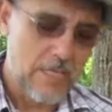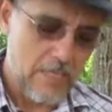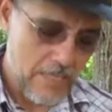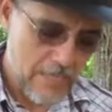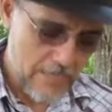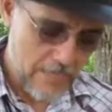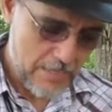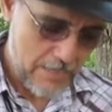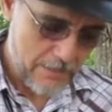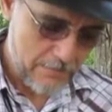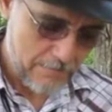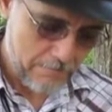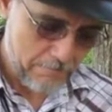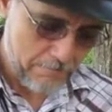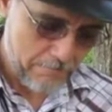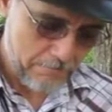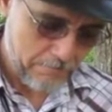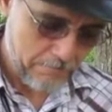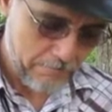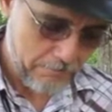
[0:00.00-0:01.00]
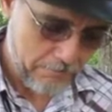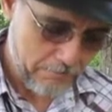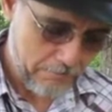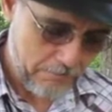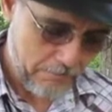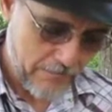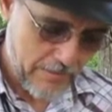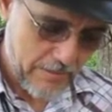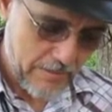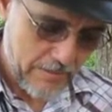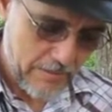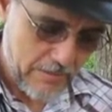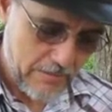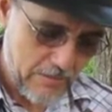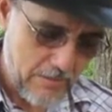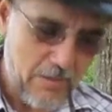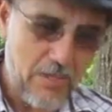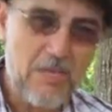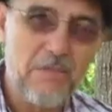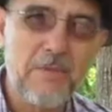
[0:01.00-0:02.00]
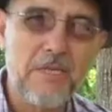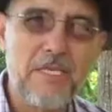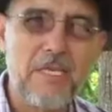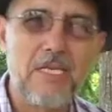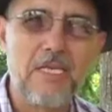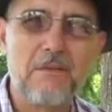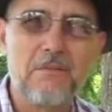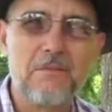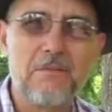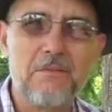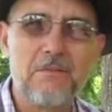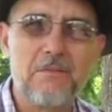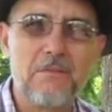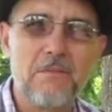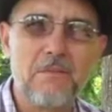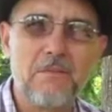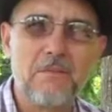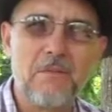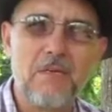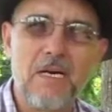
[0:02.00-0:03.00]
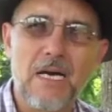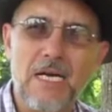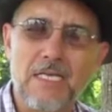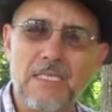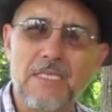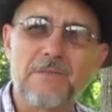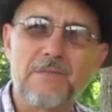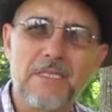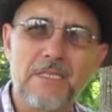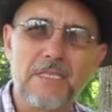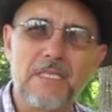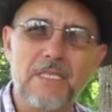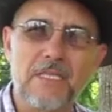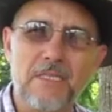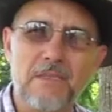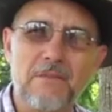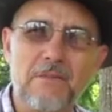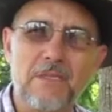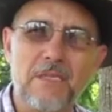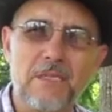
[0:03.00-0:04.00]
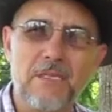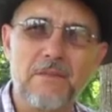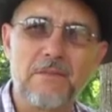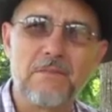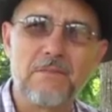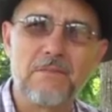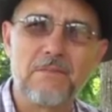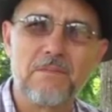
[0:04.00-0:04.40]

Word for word: Um, so I became active again with them.